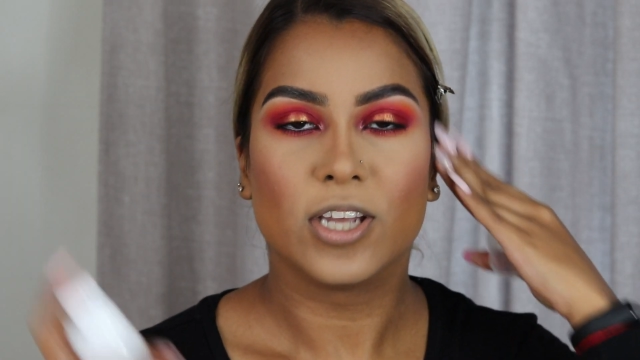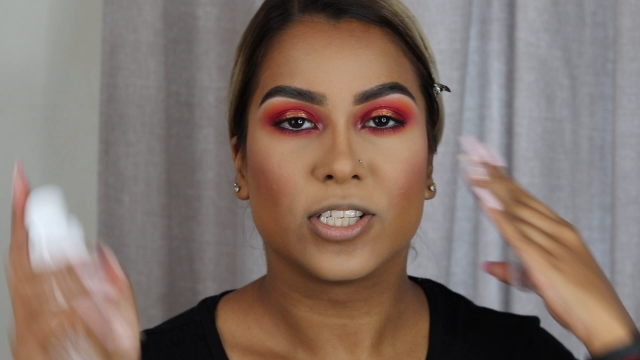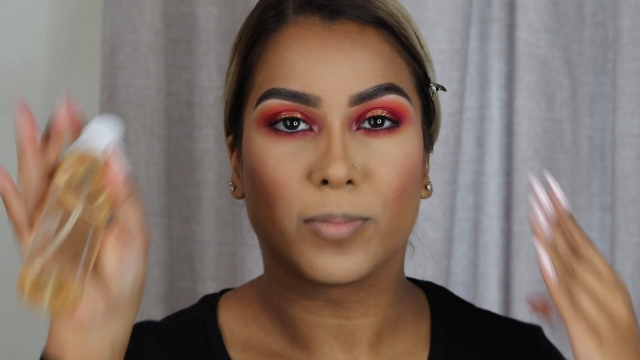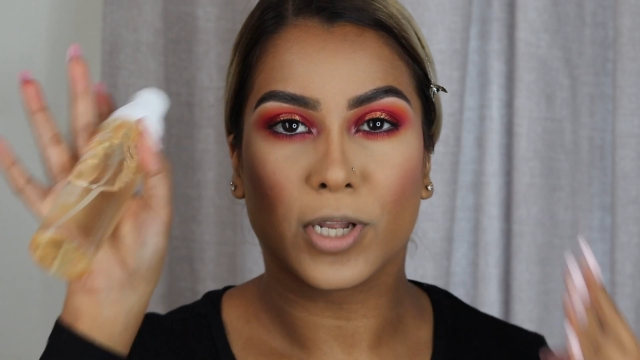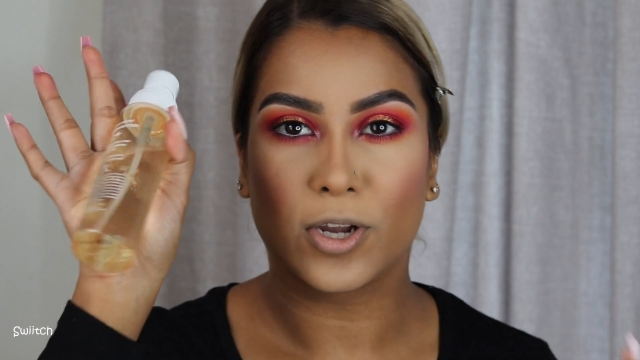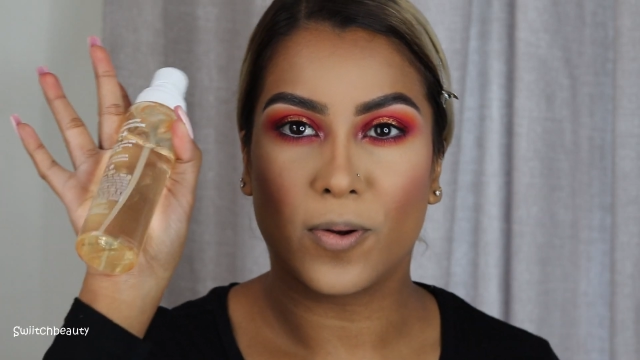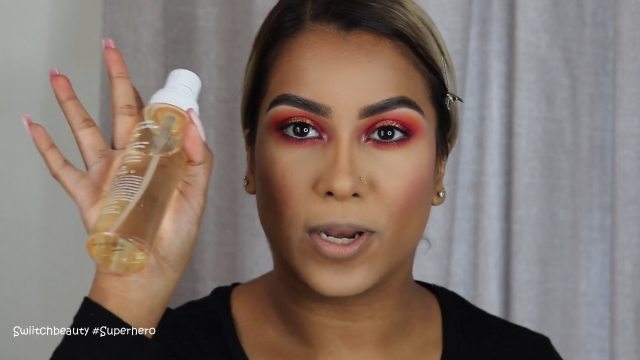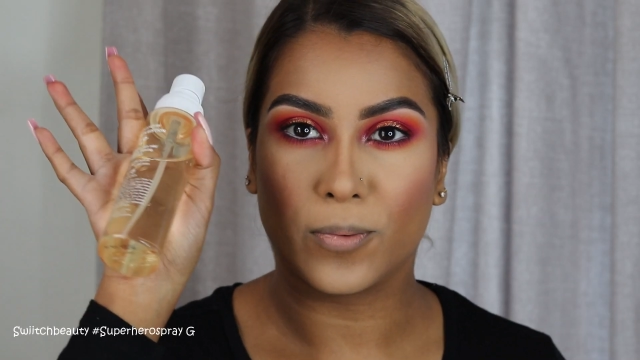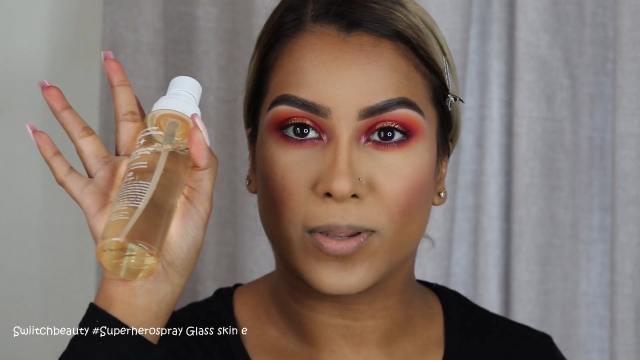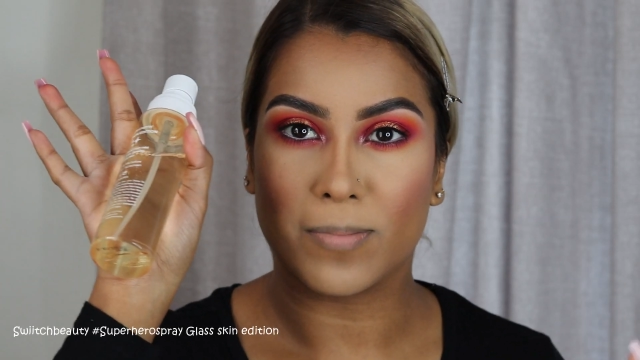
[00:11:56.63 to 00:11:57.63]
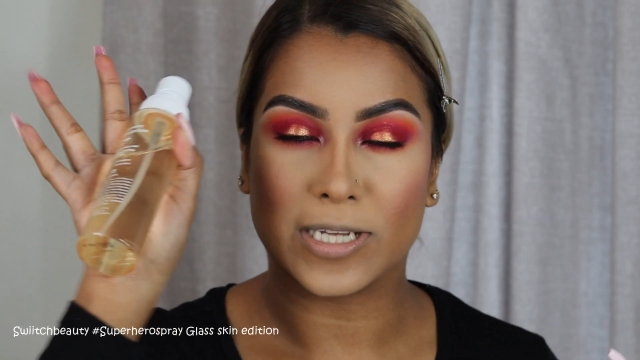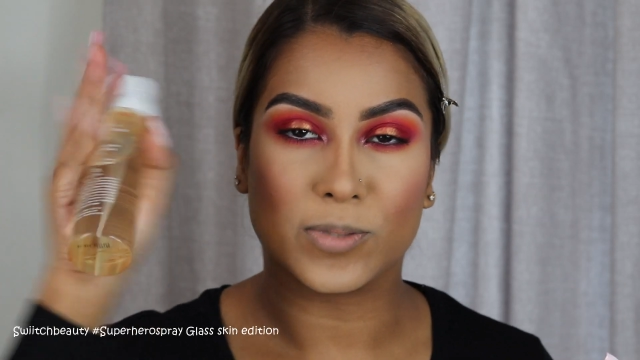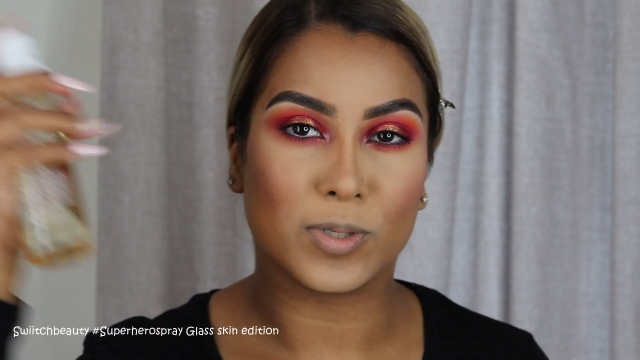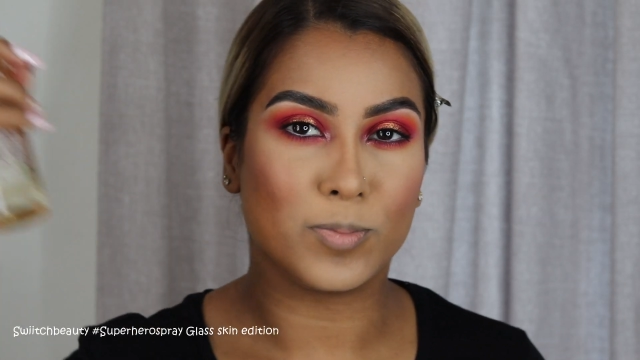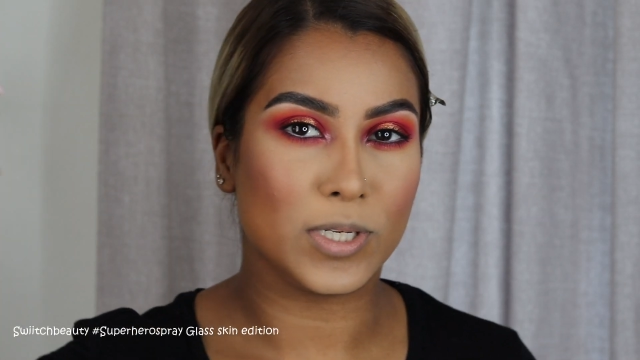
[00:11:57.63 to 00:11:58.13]
So I'm going to go in with my
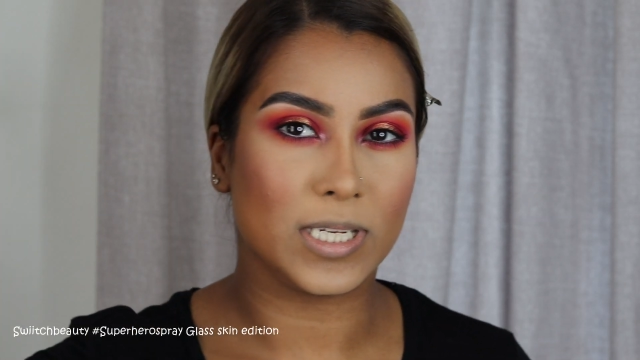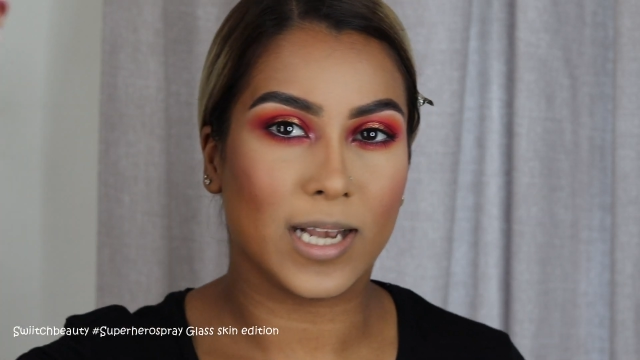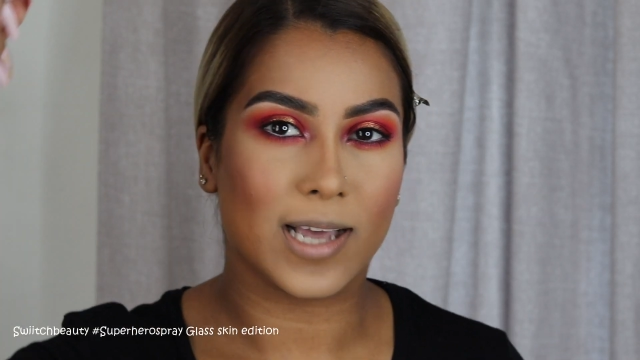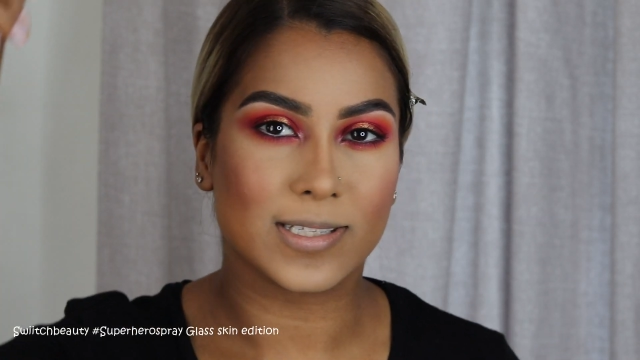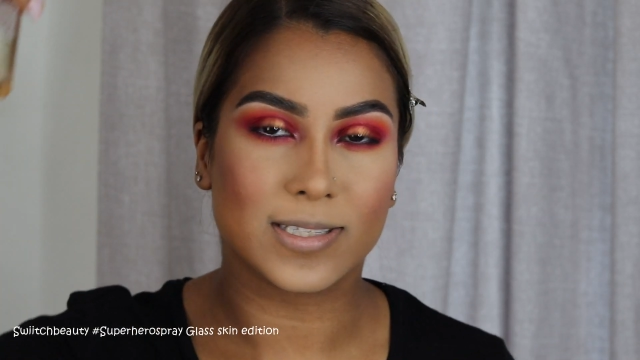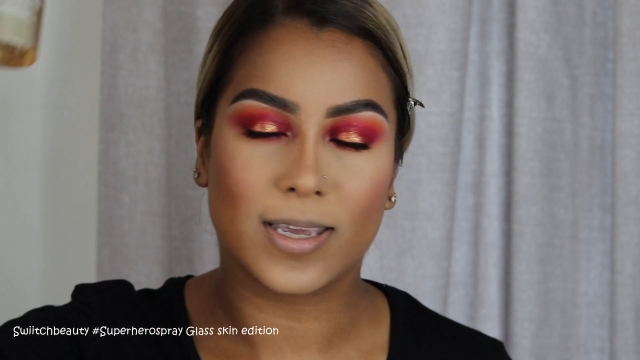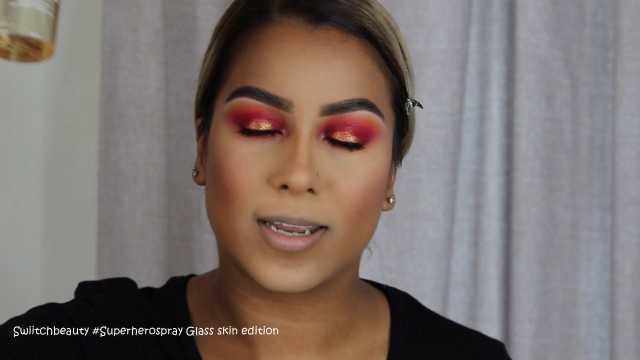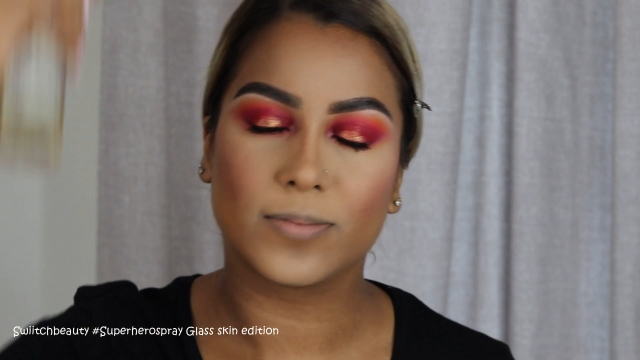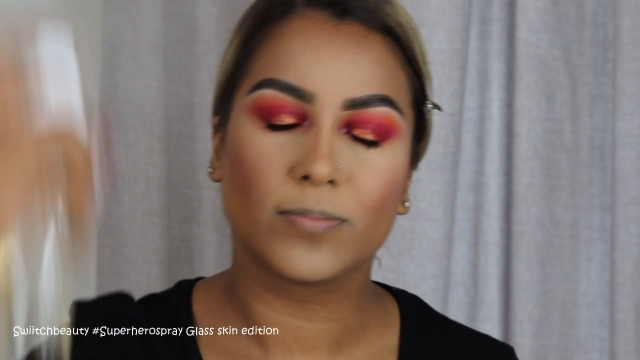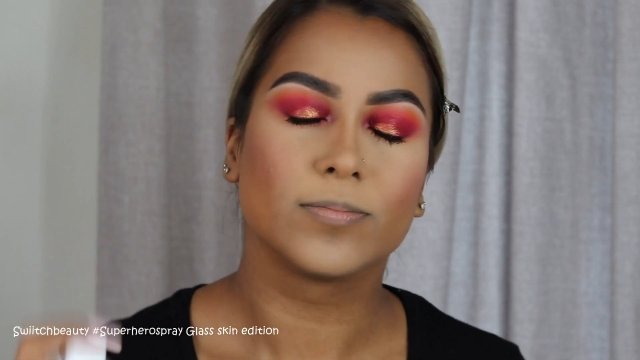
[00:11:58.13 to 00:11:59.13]
Switch Beauty Glass Skin.